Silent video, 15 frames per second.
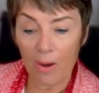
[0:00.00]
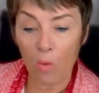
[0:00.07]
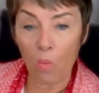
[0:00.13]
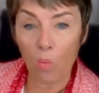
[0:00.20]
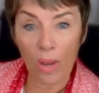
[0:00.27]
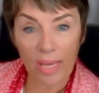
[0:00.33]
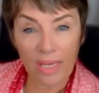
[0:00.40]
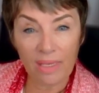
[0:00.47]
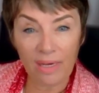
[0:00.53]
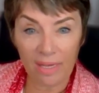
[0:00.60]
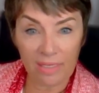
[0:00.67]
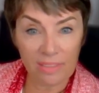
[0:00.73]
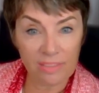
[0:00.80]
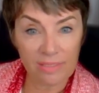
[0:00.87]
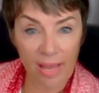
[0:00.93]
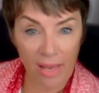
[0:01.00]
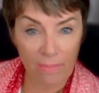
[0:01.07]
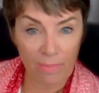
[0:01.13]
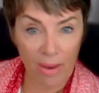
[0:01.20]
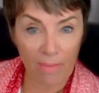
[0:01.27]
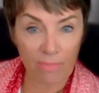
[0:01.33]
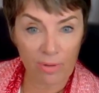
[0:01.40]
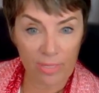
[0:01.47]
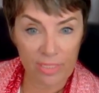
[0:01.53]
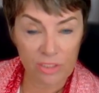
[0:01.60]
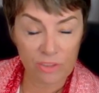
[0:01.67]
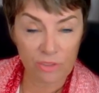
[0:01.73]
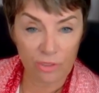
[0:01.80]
awakenings and memories